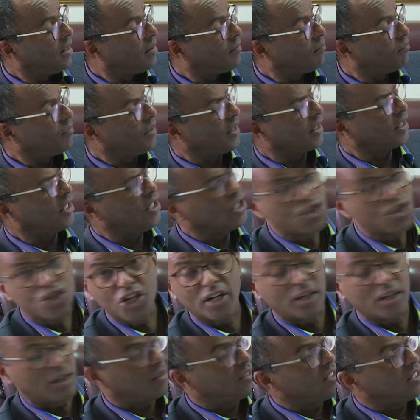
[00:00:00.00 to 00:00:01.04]
The
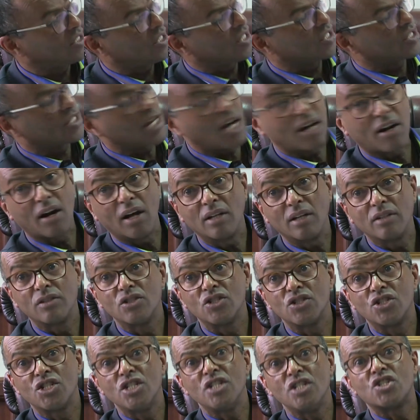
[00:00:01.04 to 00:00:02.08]
kitchen. This is Sarah.
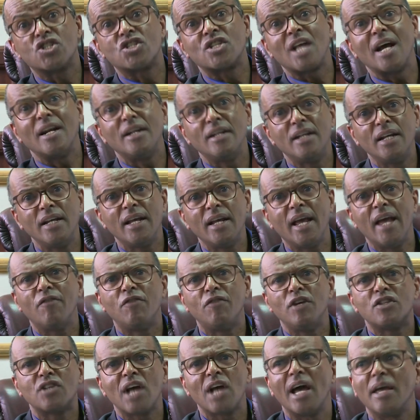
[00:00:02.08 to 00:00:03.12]
She's standing
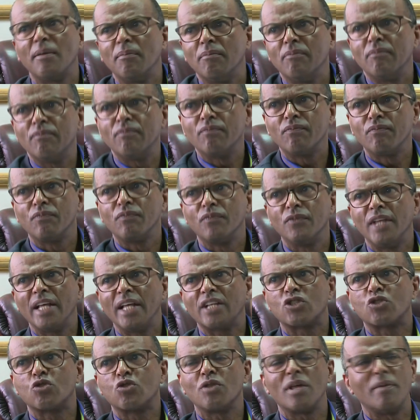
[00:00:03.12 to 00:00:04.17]
every time
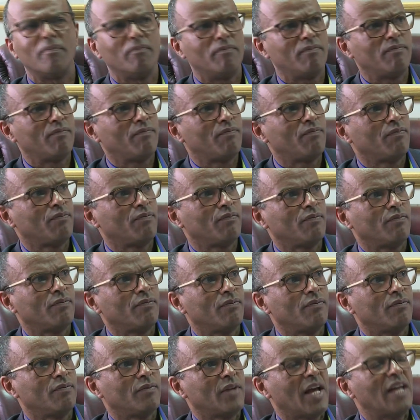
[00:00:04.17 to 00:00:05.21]
next to them.
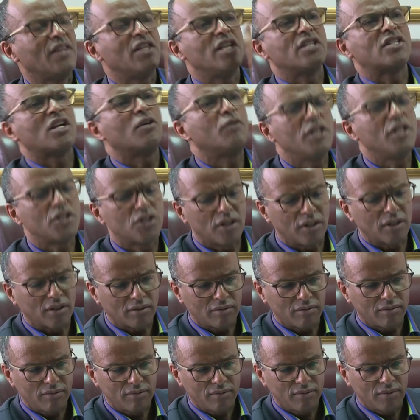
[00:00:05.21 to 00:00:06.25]
And there's a reason.
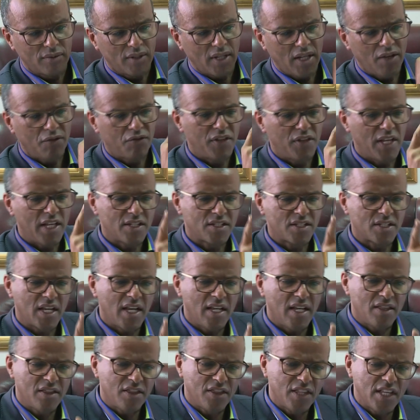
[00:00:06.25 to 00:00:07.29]
If they
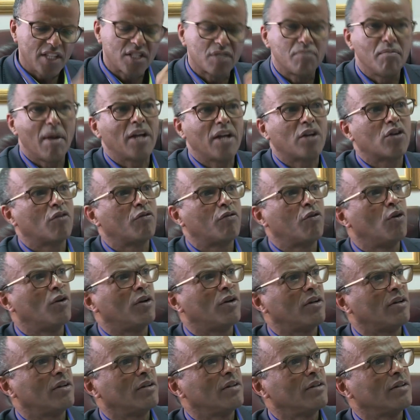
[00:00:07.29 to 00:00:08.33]
say this
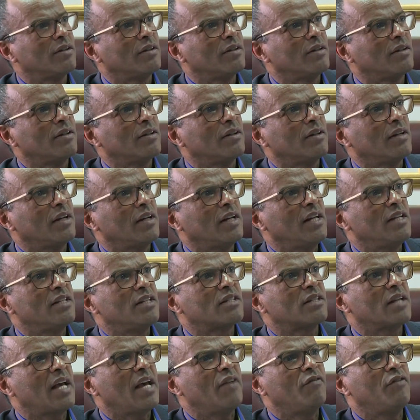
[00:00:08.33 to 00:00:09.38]
microphone
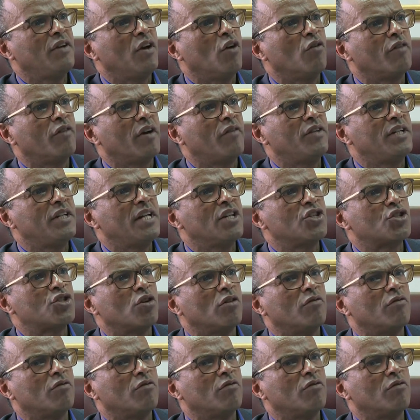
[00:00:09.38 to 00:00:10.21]
is ev of evidential